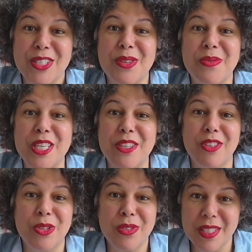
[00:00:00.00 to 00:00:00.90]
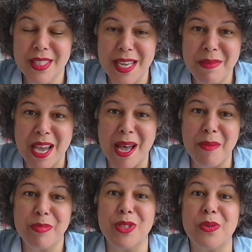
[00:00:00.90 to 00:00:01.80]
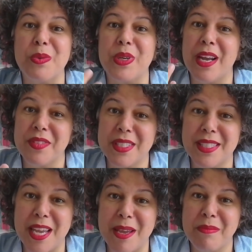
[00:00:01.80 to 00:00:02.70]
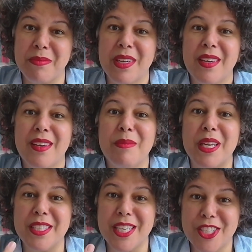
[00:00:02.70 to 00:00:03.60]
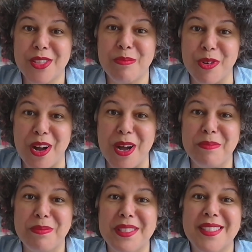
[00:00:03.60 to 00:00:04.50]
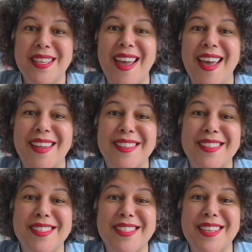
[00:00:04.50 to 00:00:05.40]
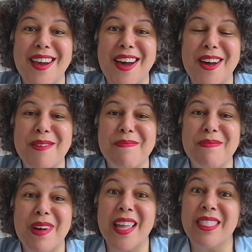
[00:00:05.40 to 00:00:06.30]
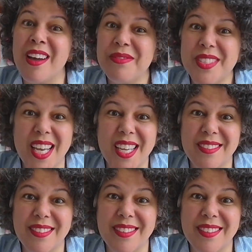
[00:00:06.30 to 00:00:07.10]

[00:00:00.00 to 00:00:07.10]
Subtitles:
So we used the same app, so we would have the same meditation prompts, and I loved it.